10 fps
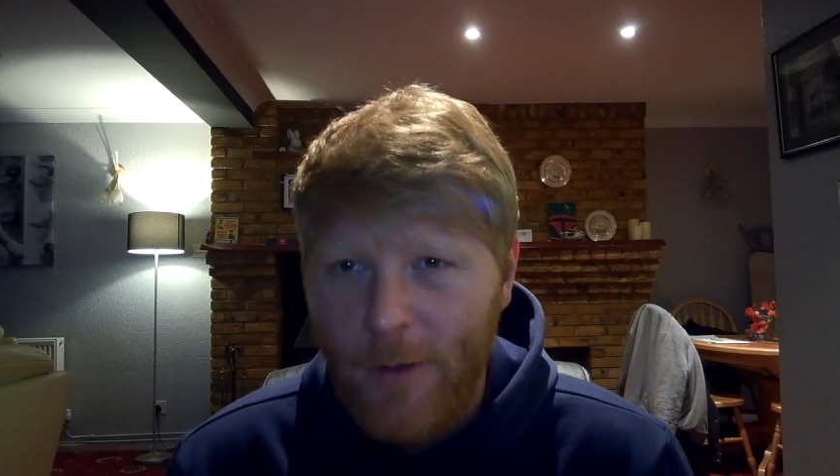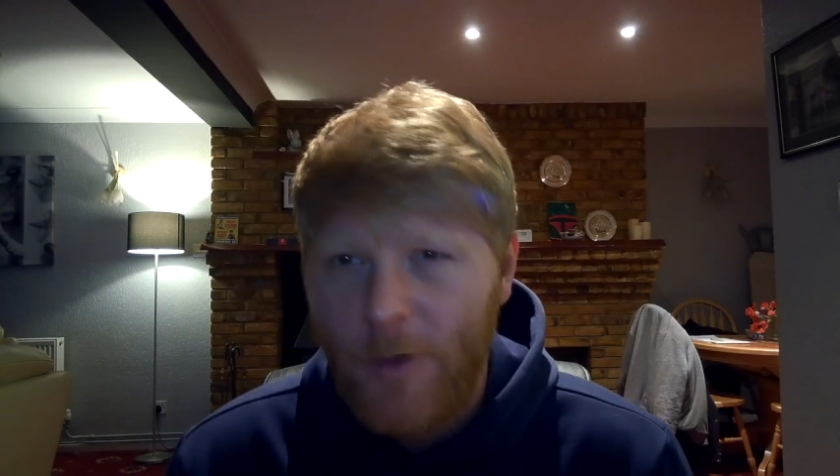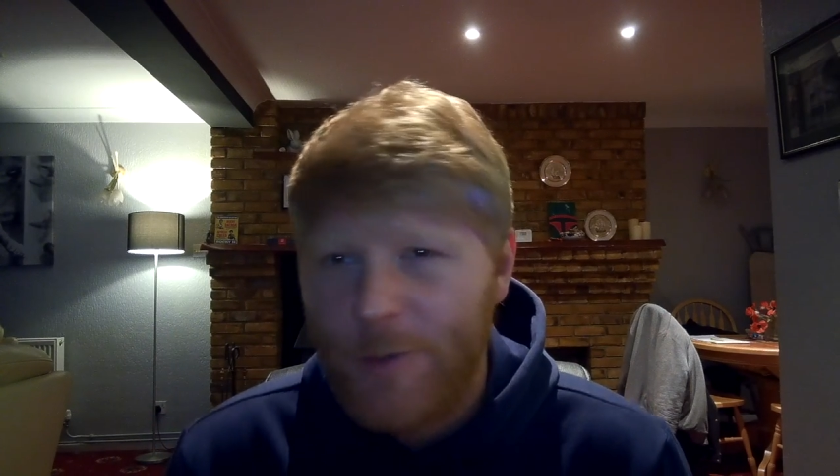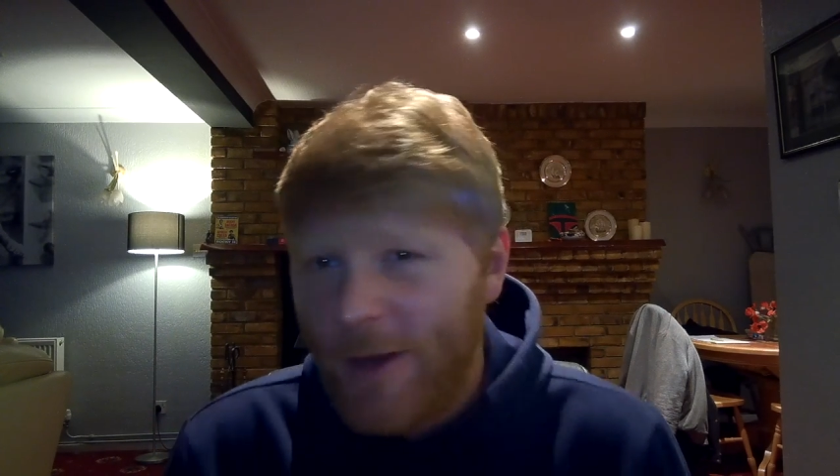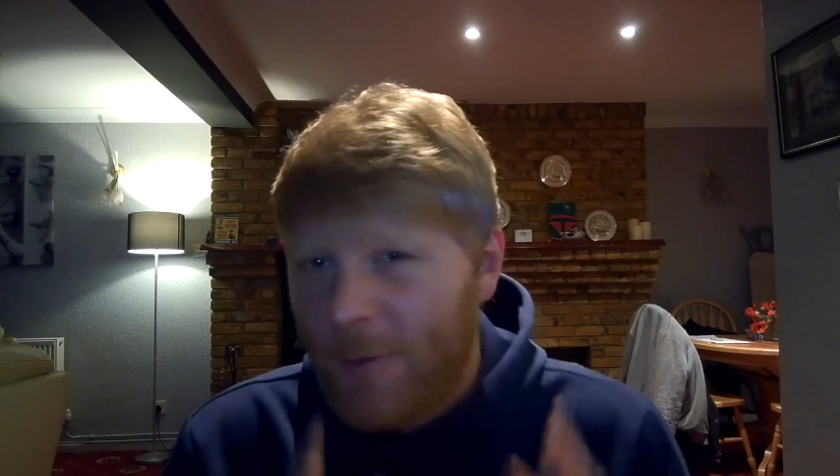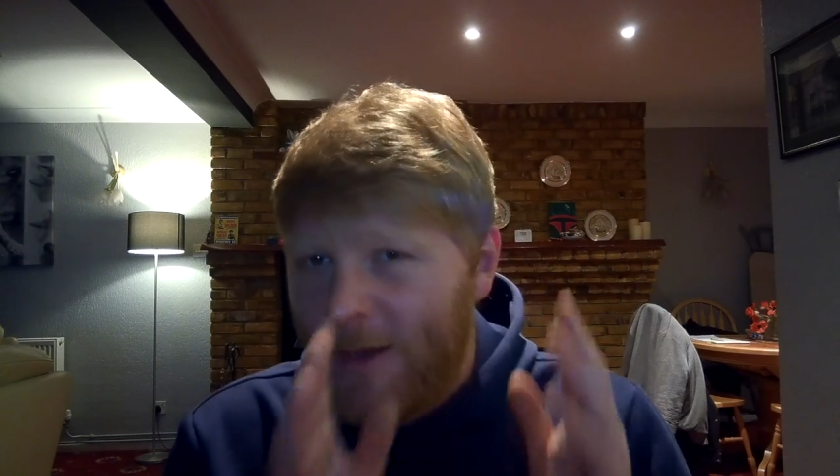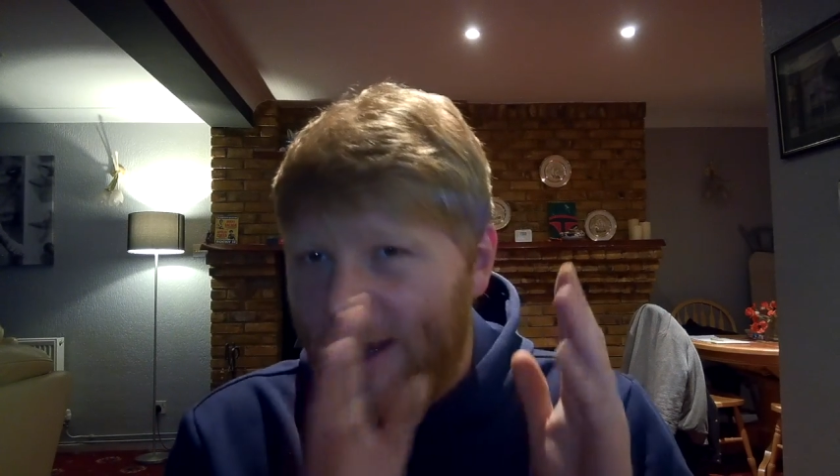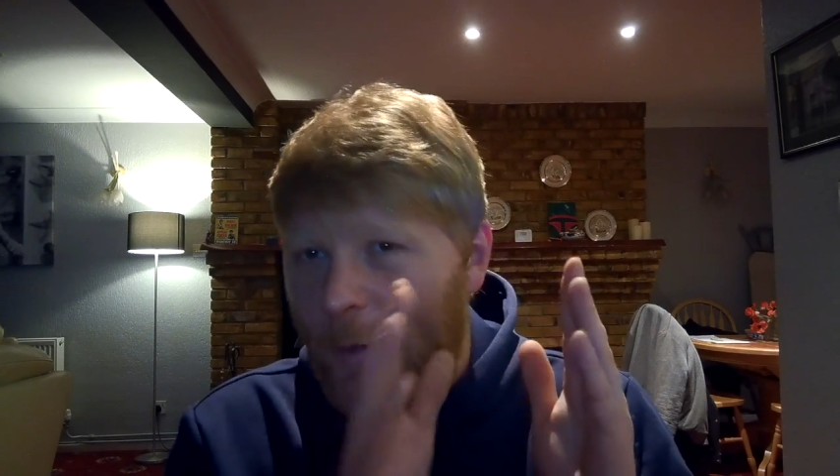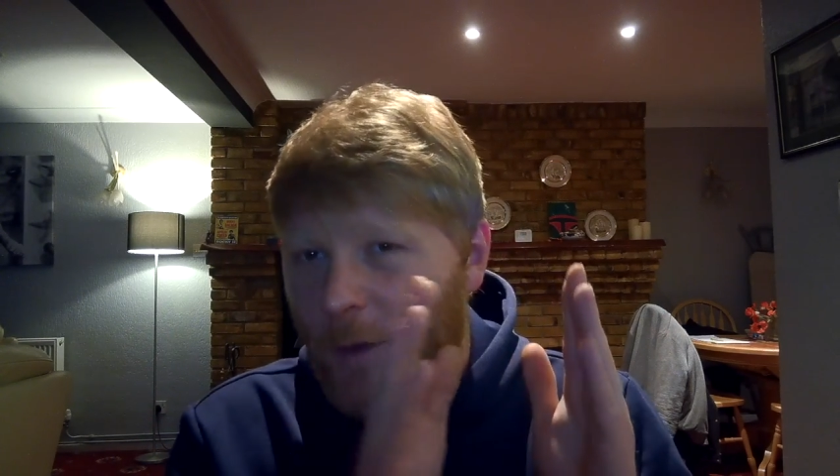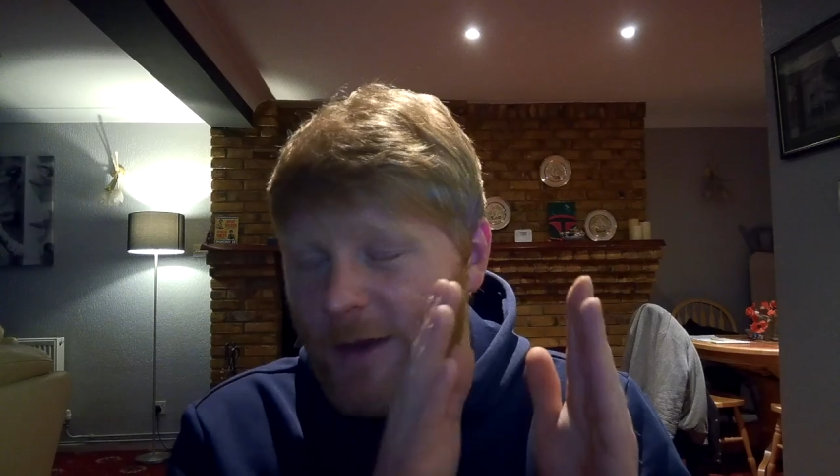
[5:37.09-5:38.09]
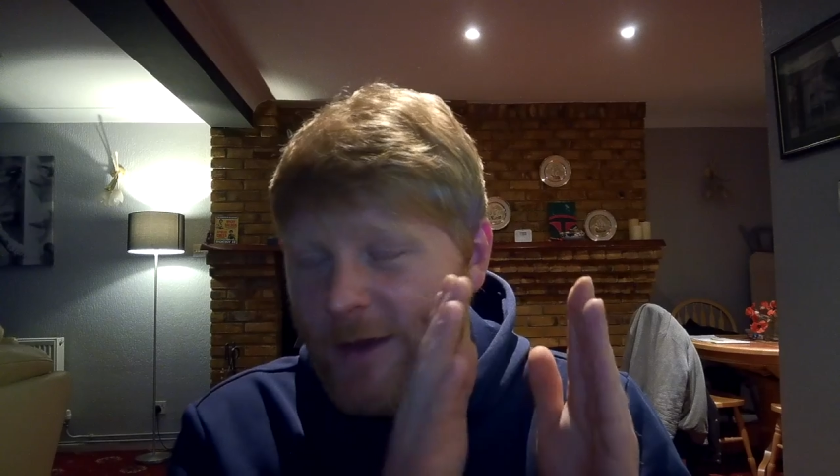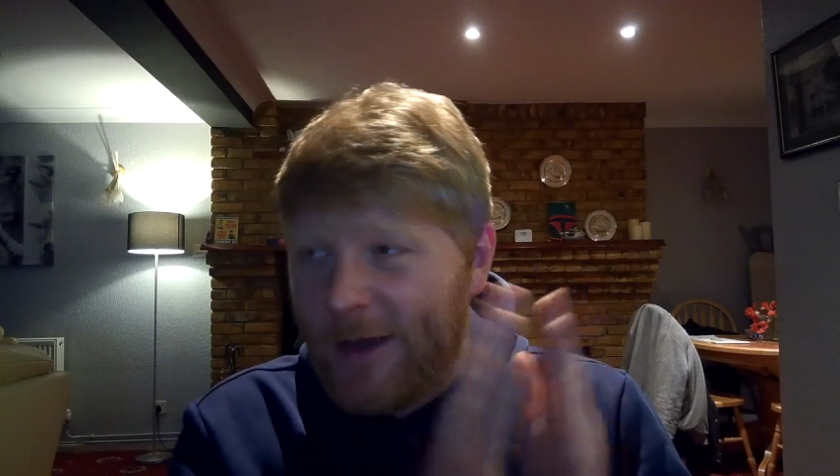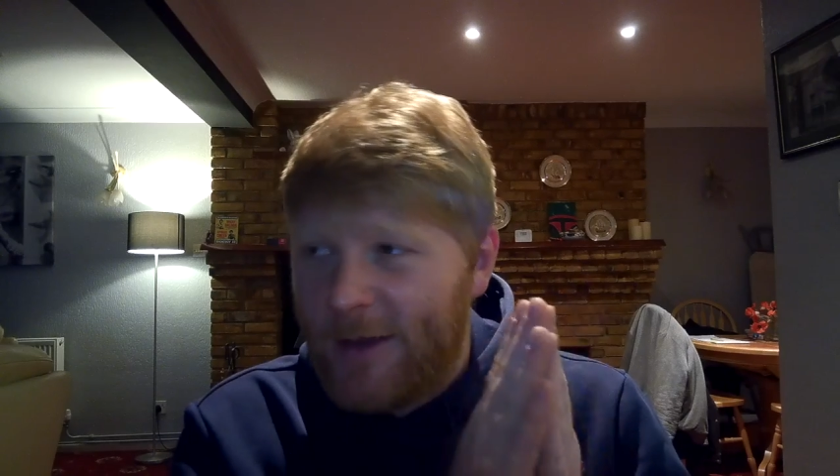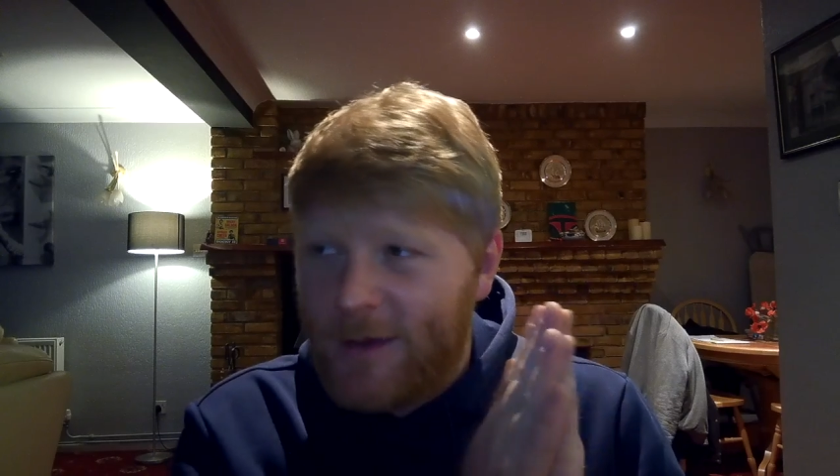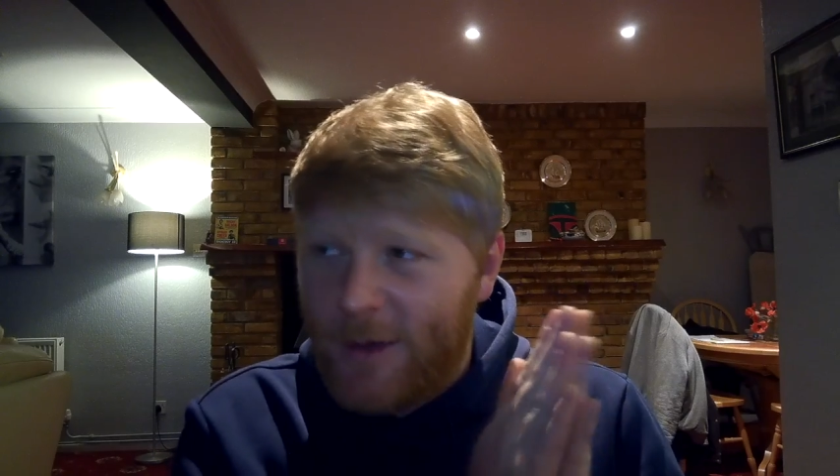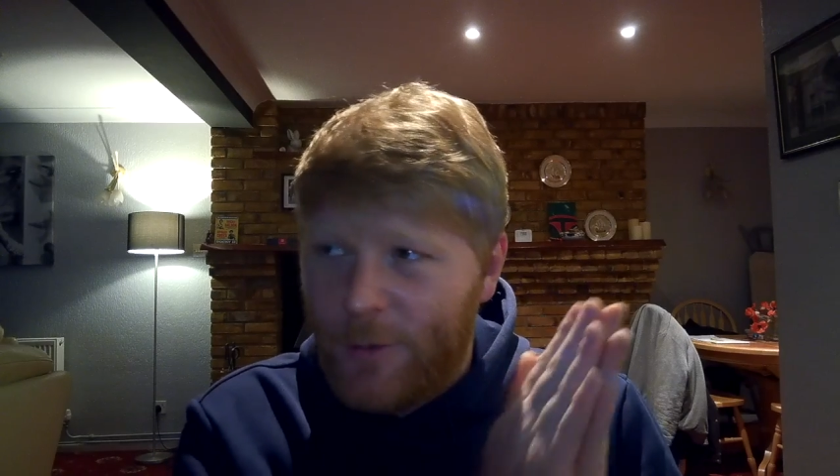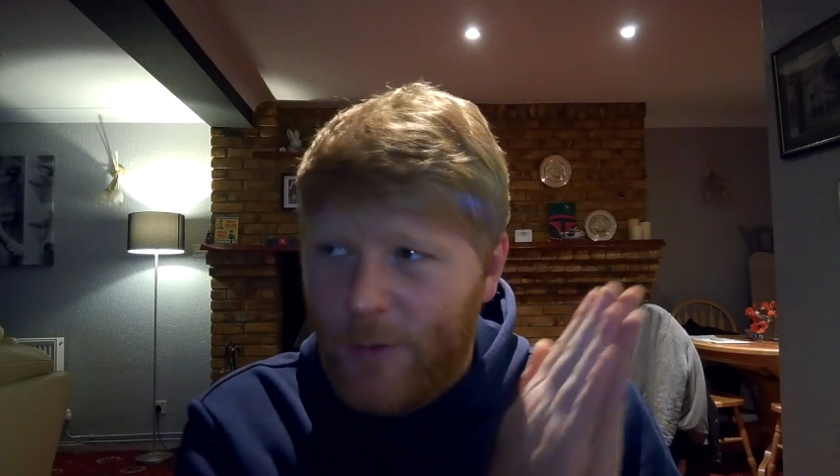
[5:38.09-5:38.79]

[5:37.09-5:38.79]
Which makes me now wonder so,